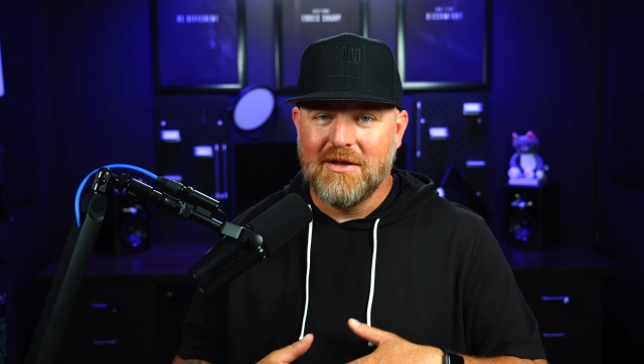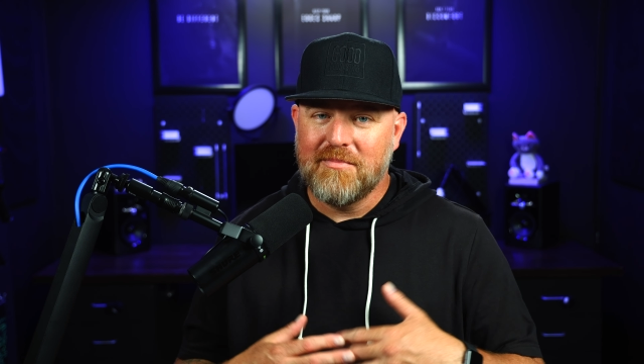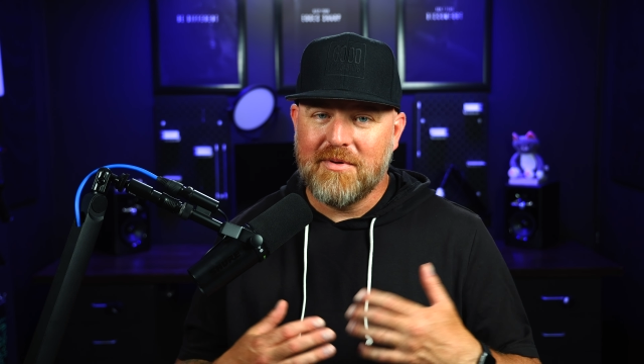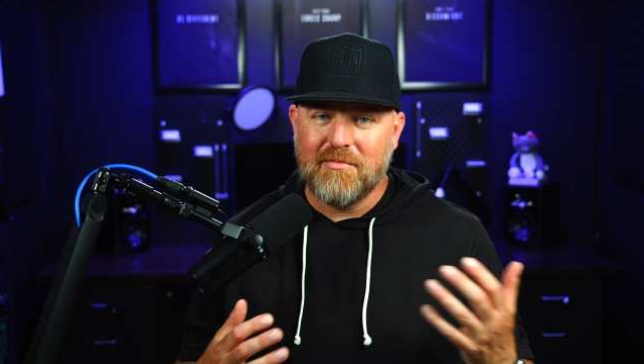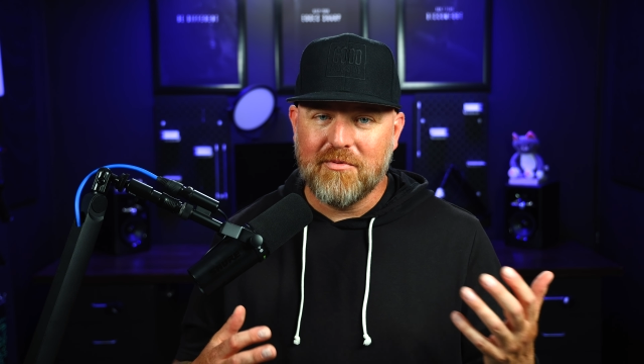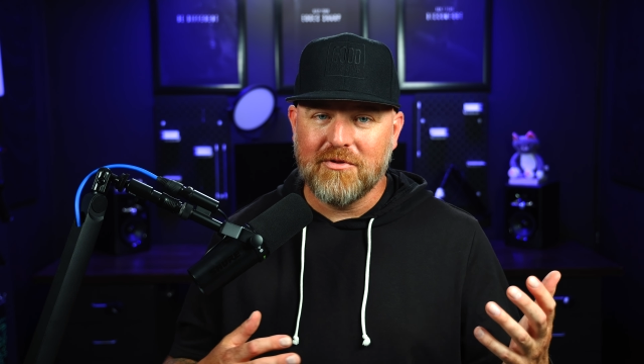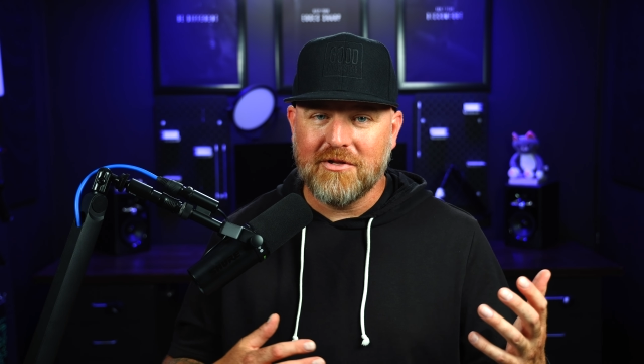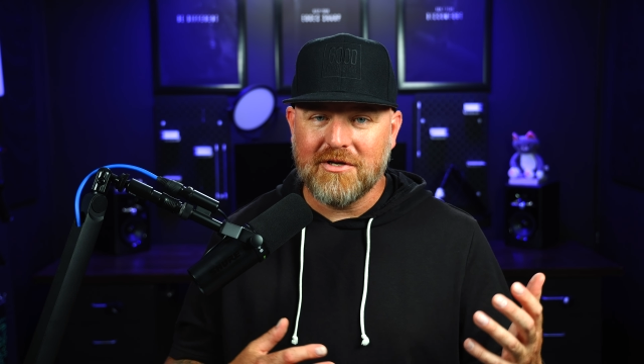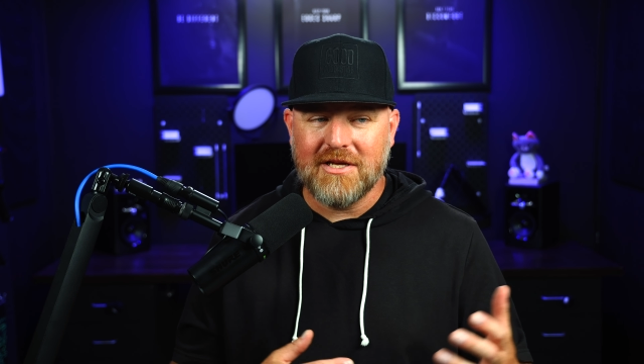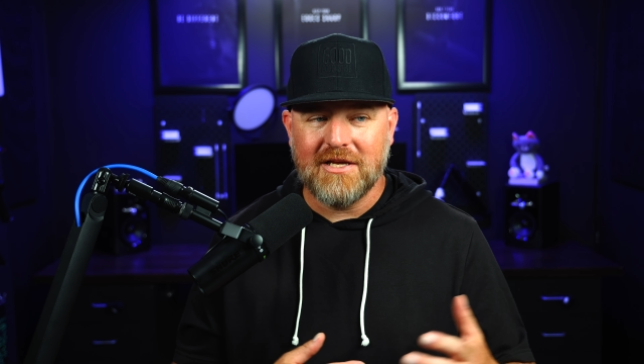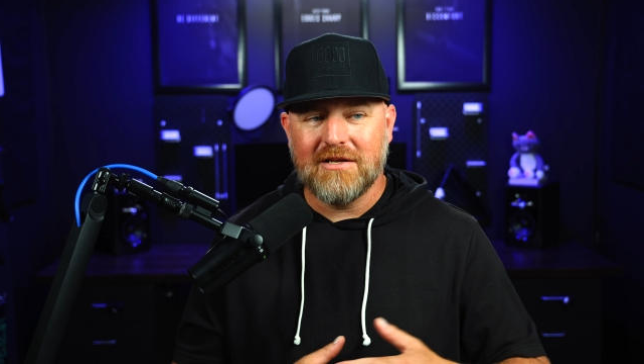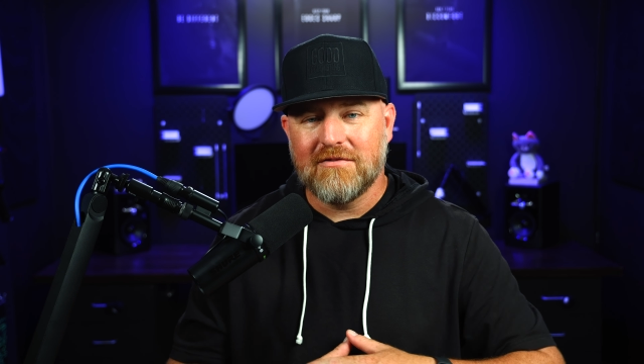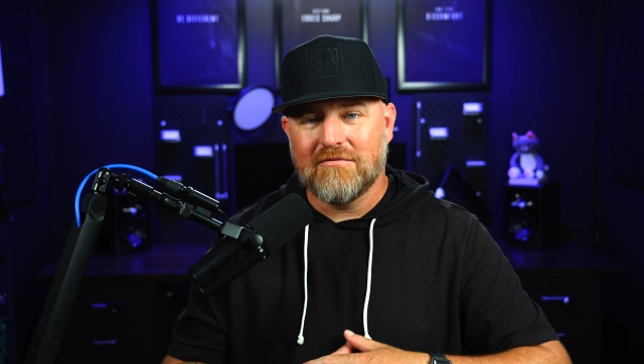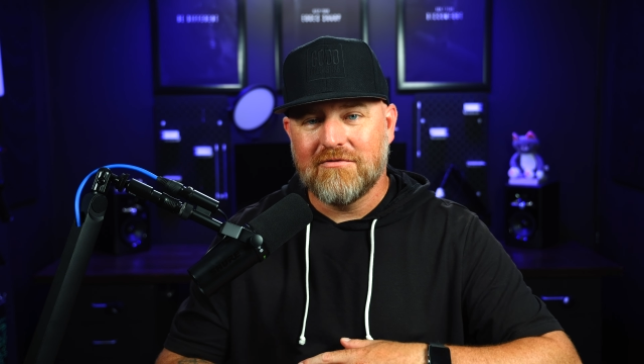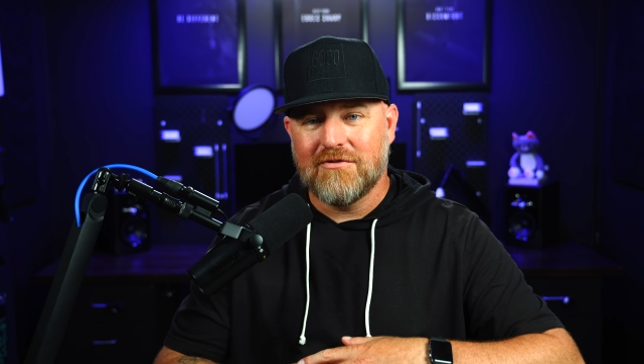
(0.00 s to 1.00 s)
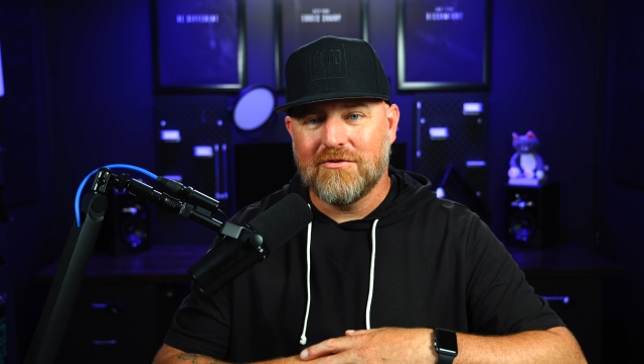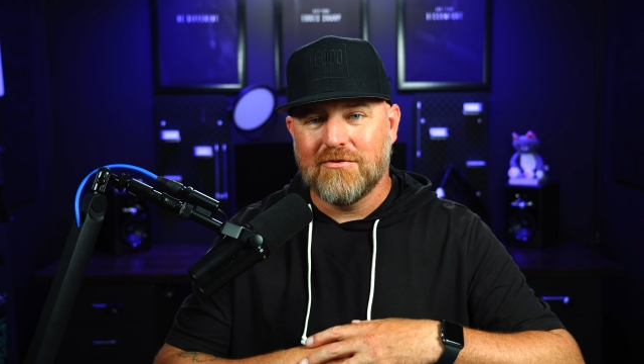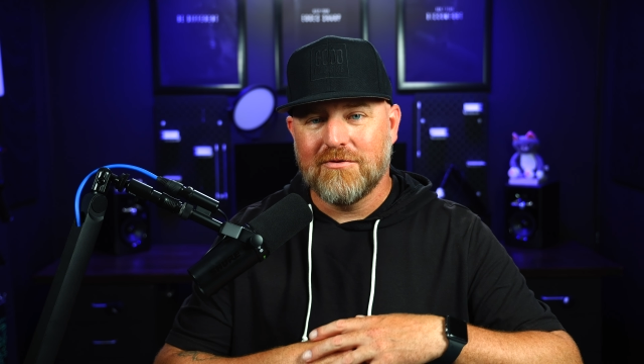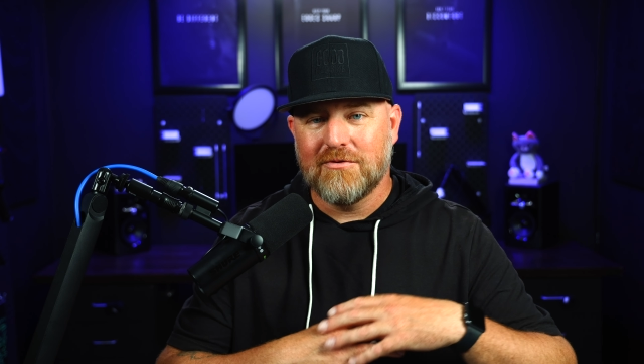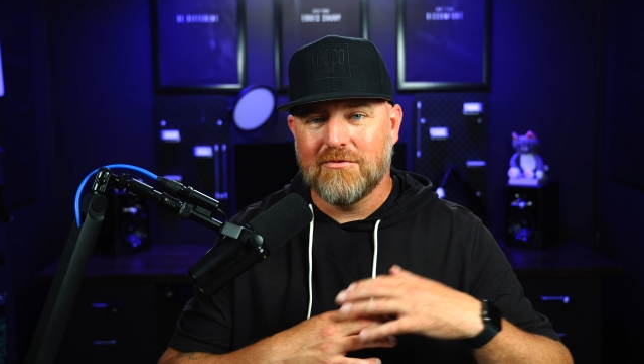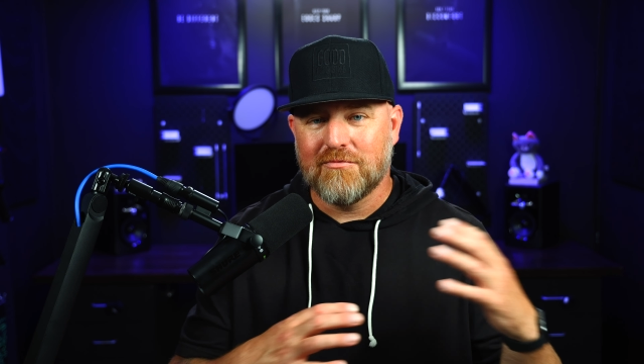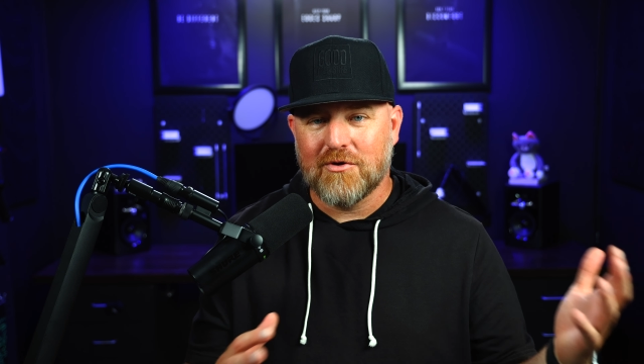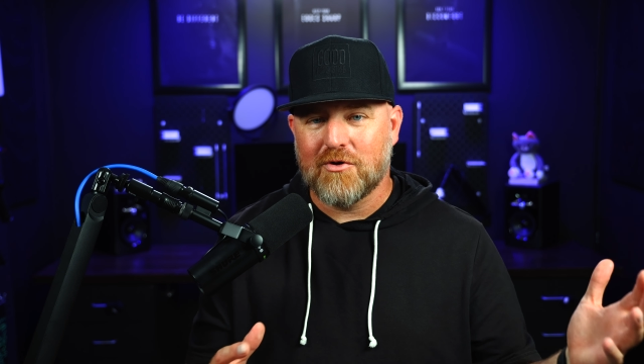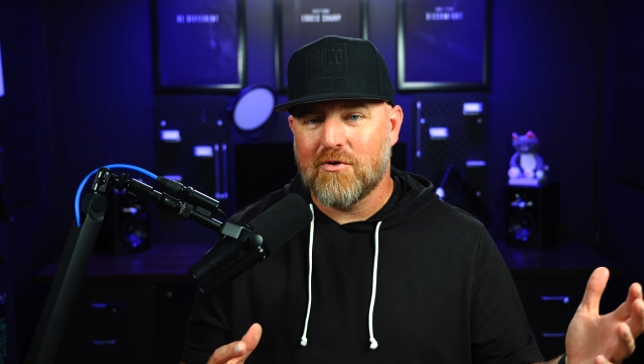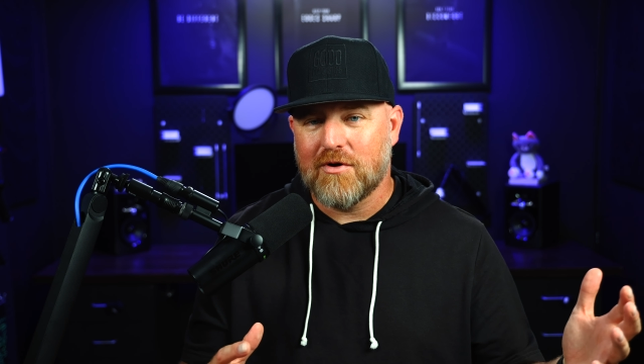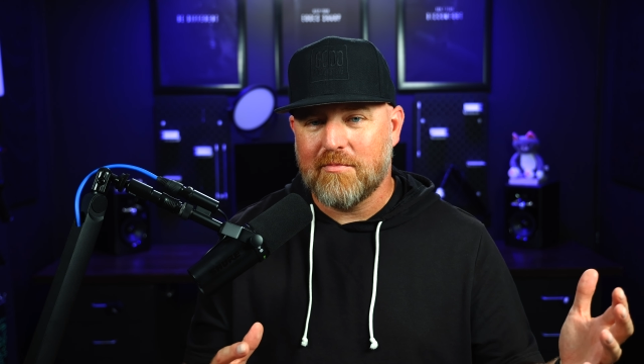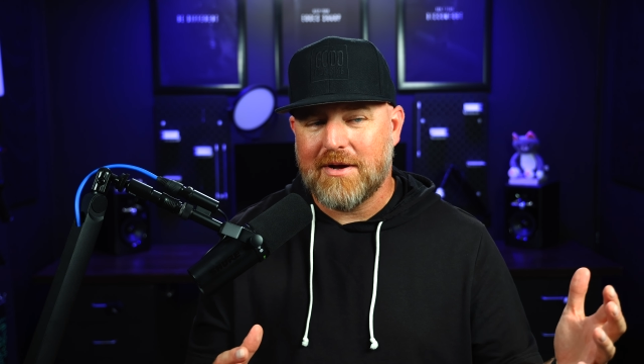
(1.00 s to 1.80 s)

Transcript: people looking to record a